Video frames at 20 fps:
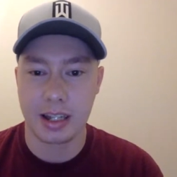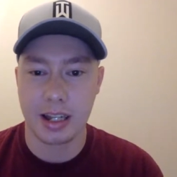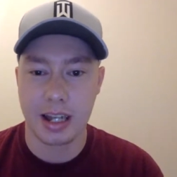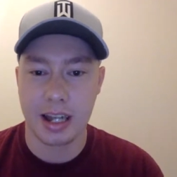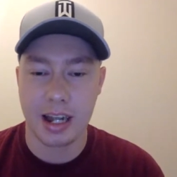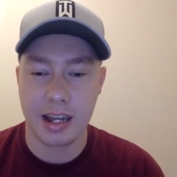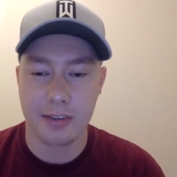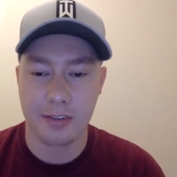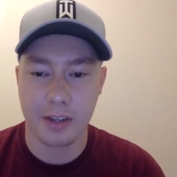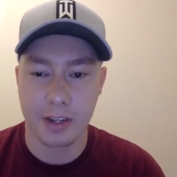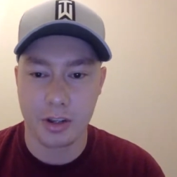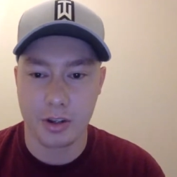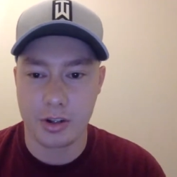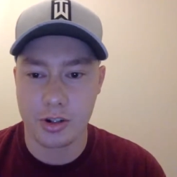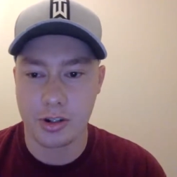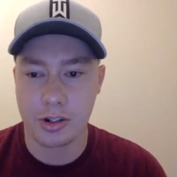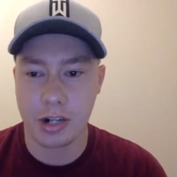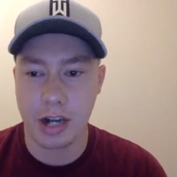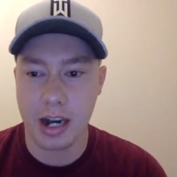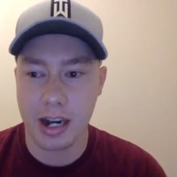NFL
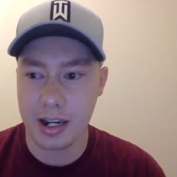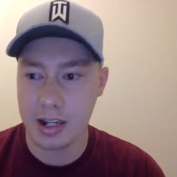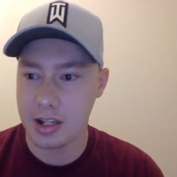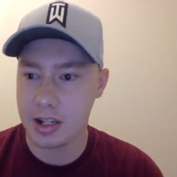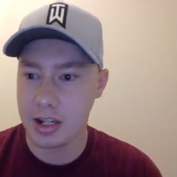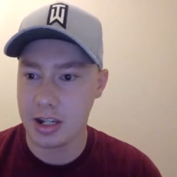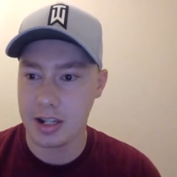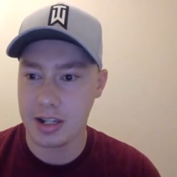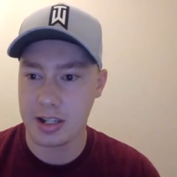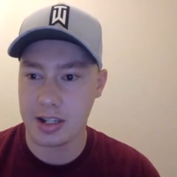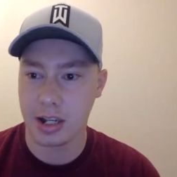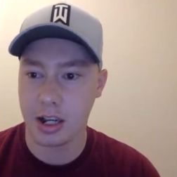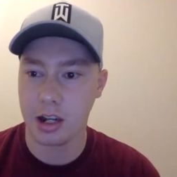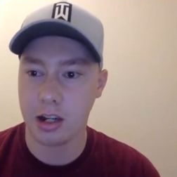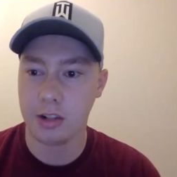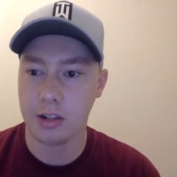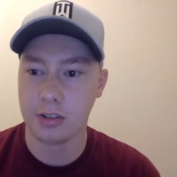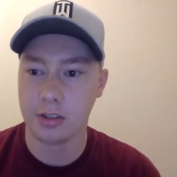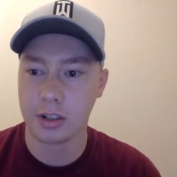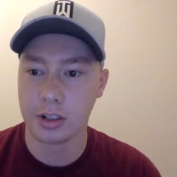strategies
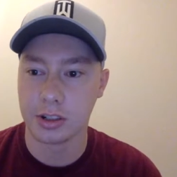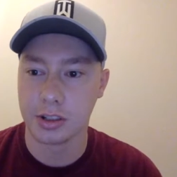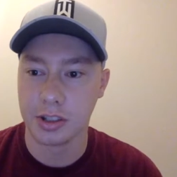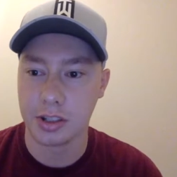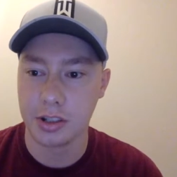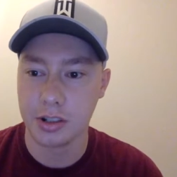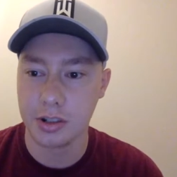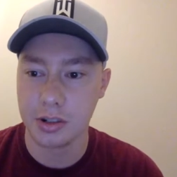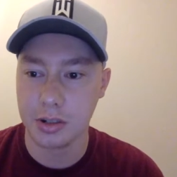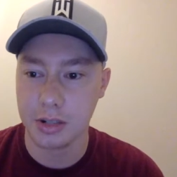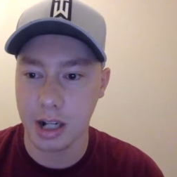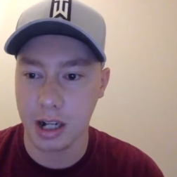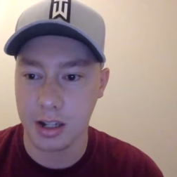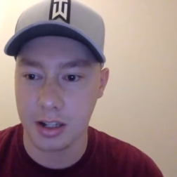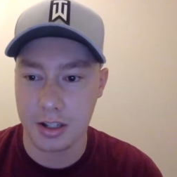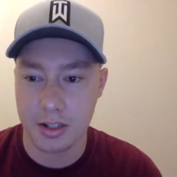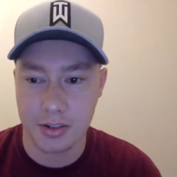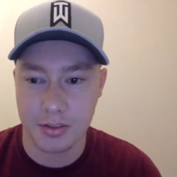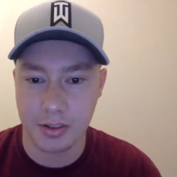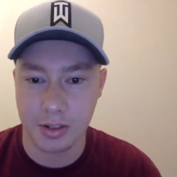over to
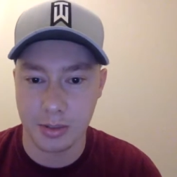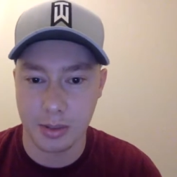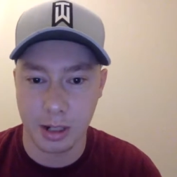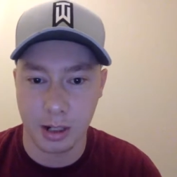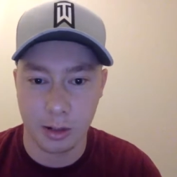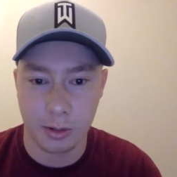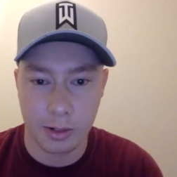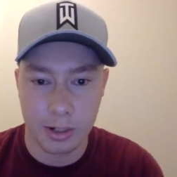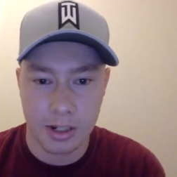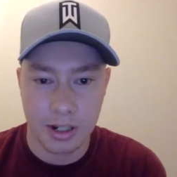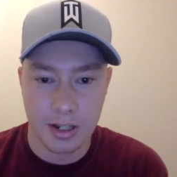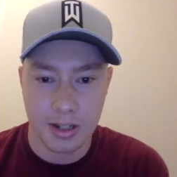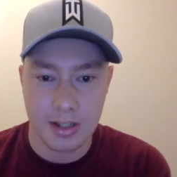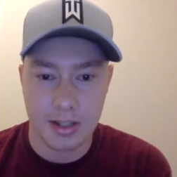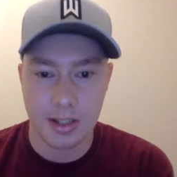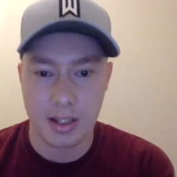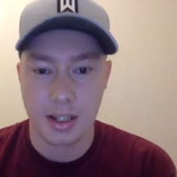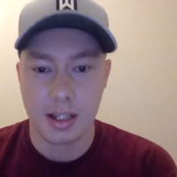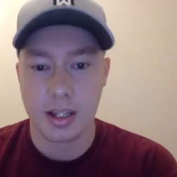college football, which is